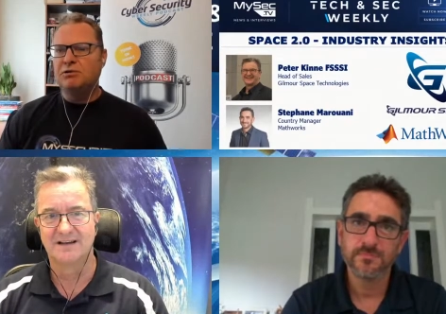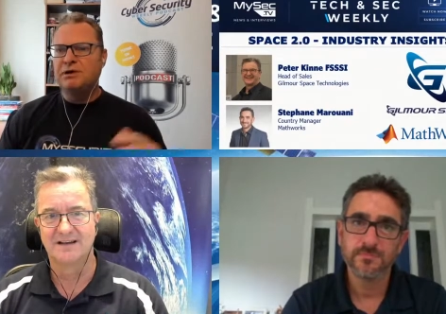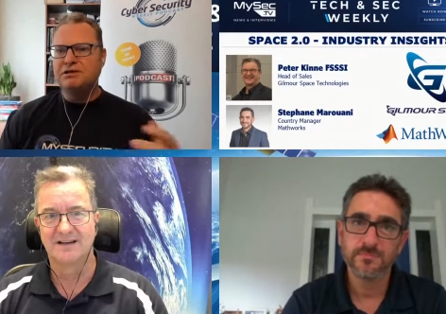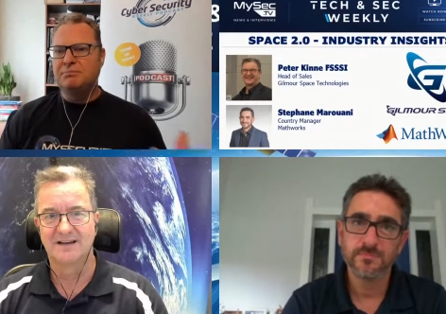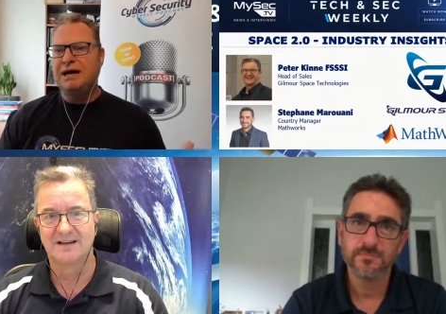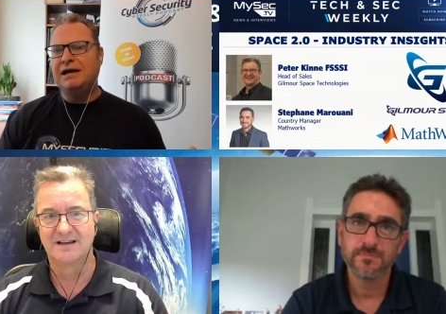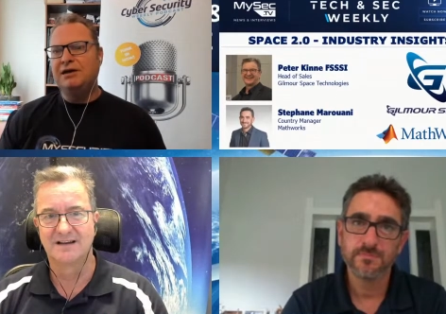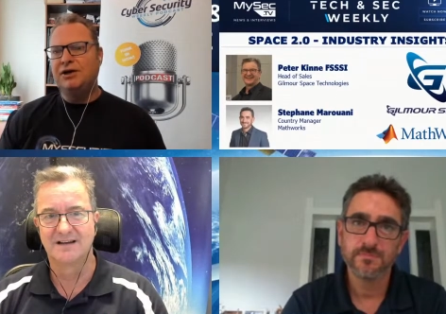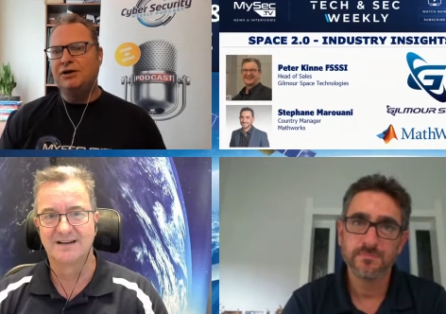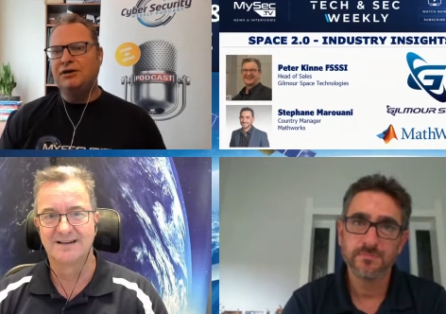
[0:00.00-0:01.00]
Speaker 1: always the
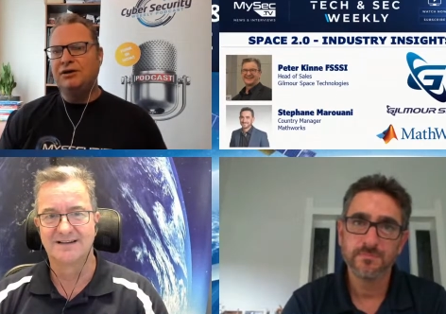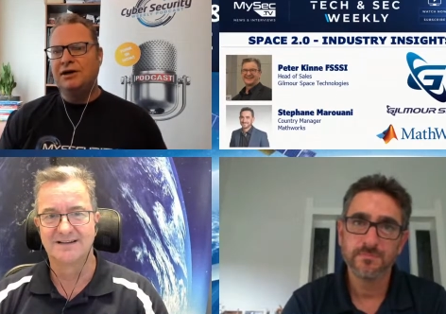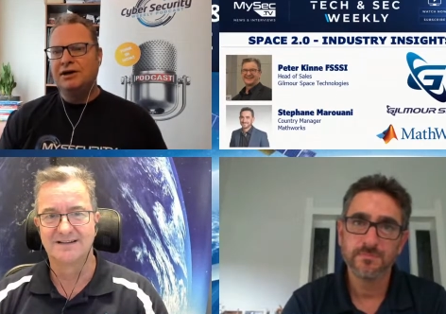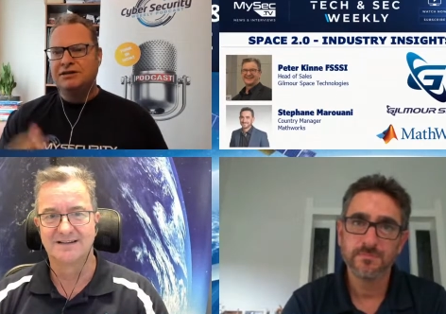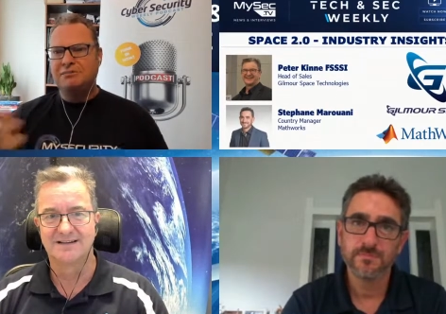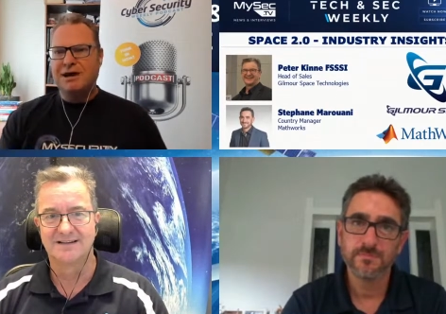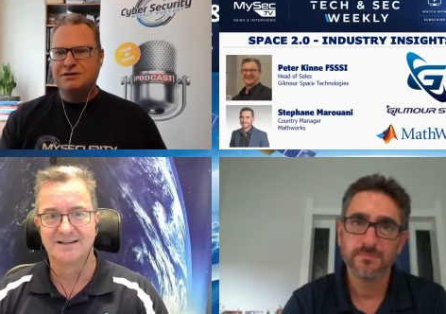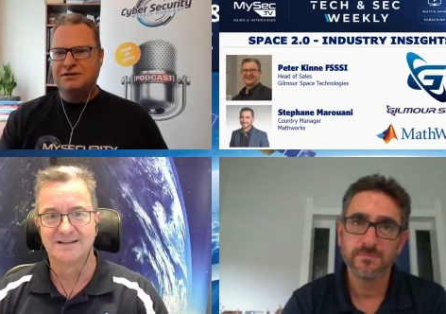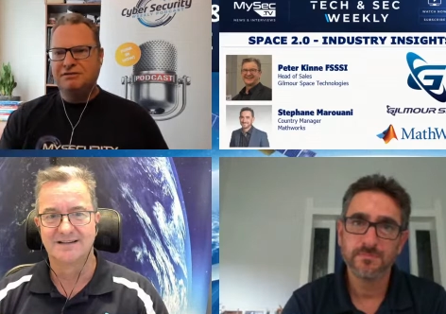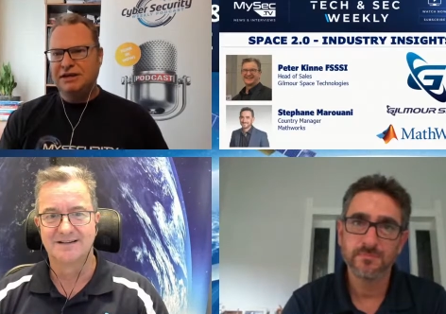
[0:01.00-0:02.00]
payload to
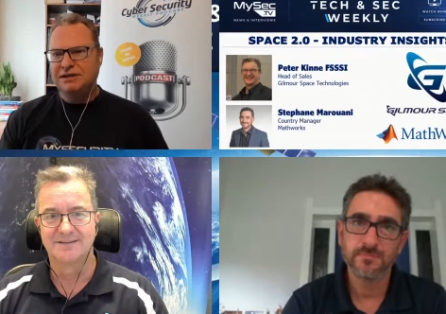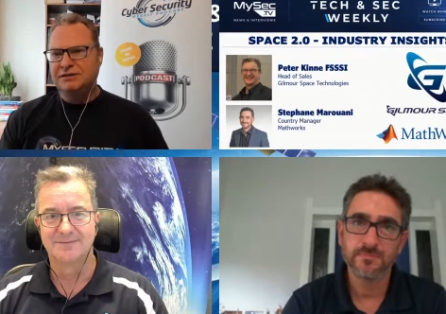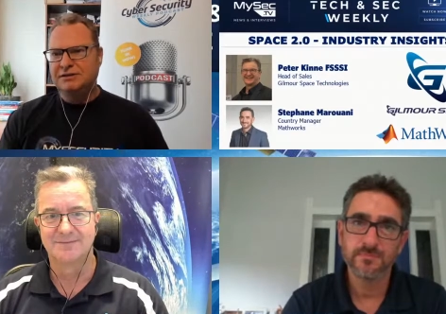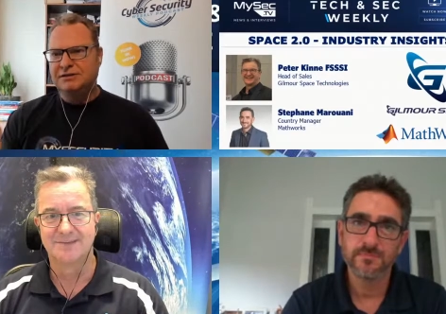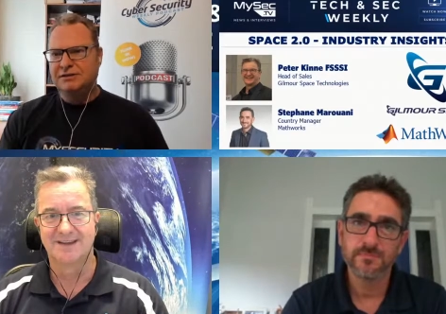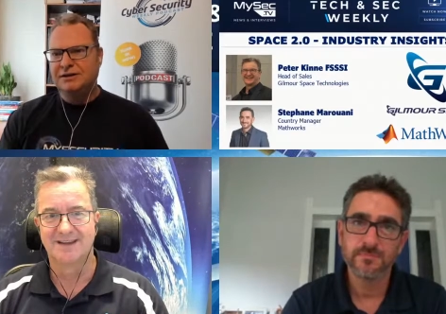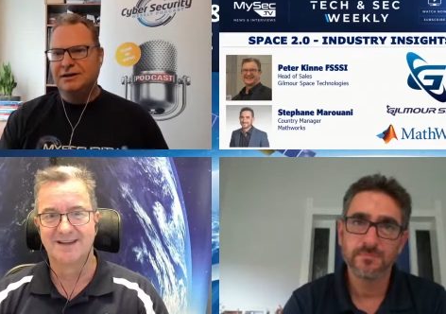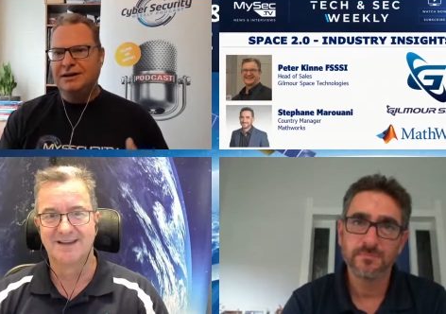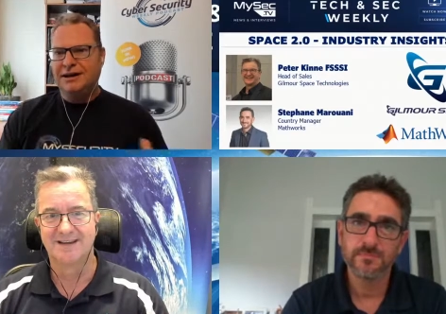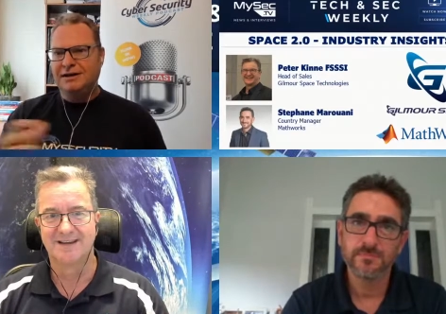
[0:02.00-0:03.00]
match the vehicle,
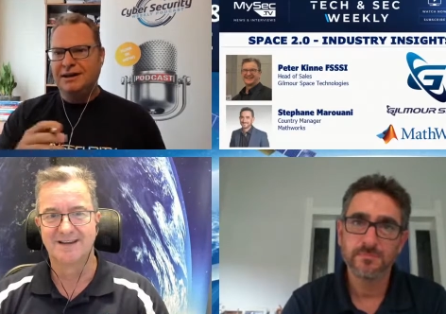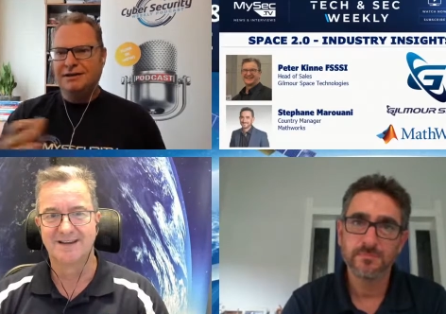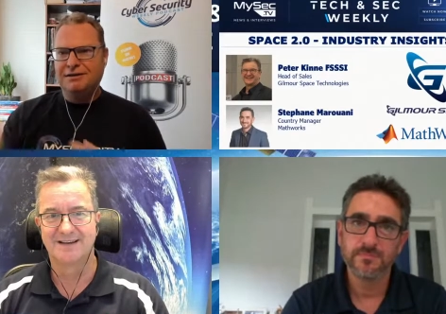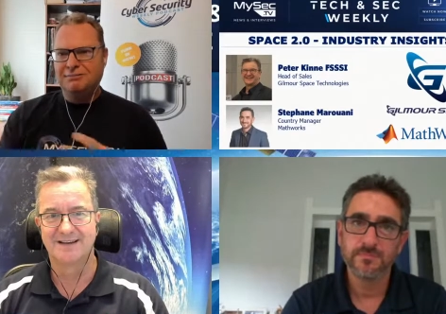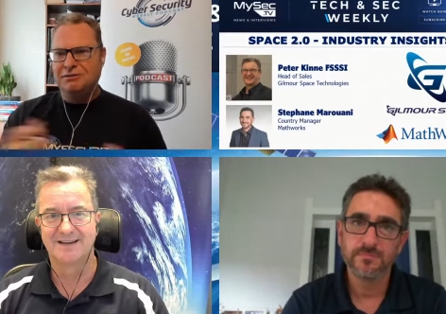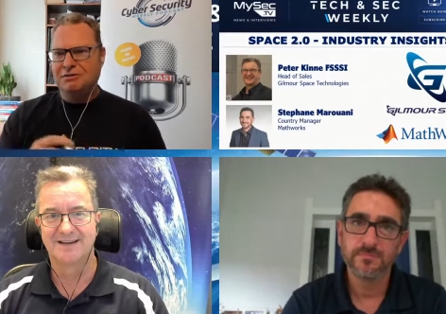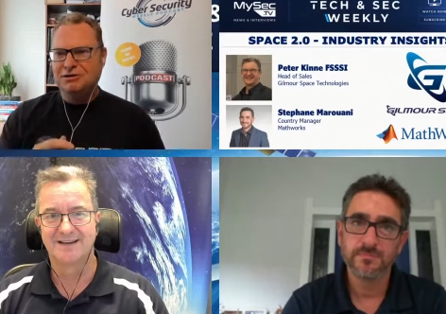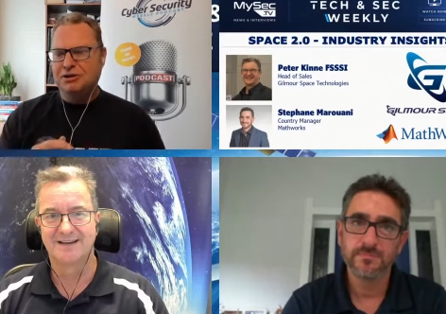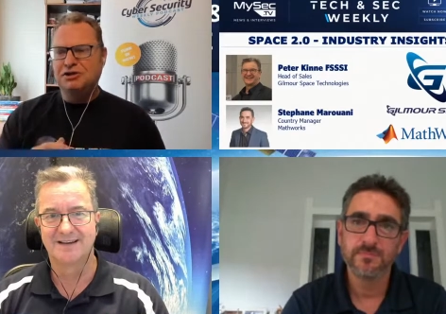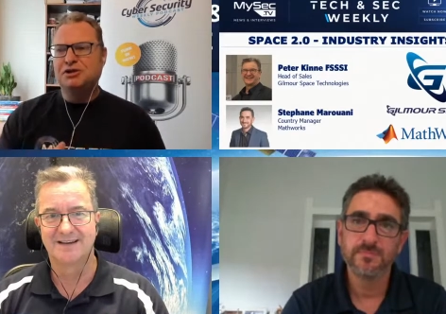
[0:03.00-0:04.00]
and then the,
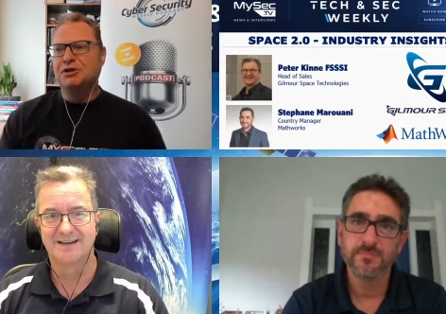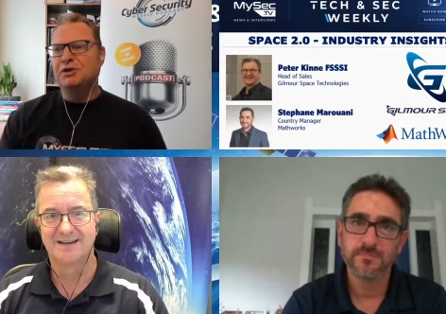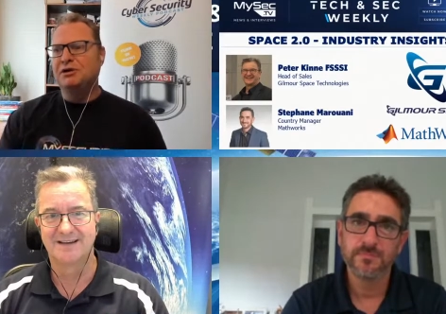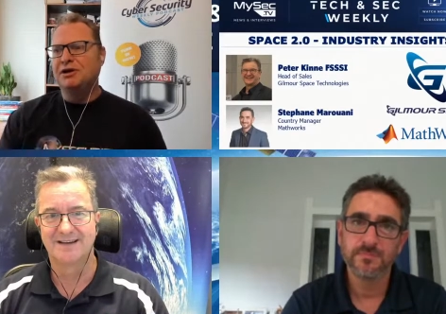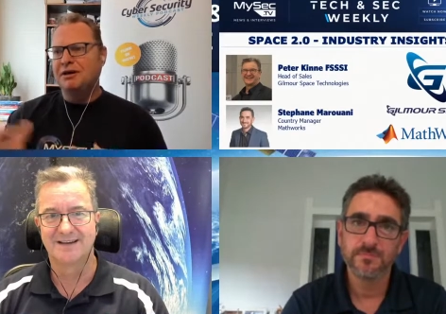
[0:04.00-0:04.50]
the two.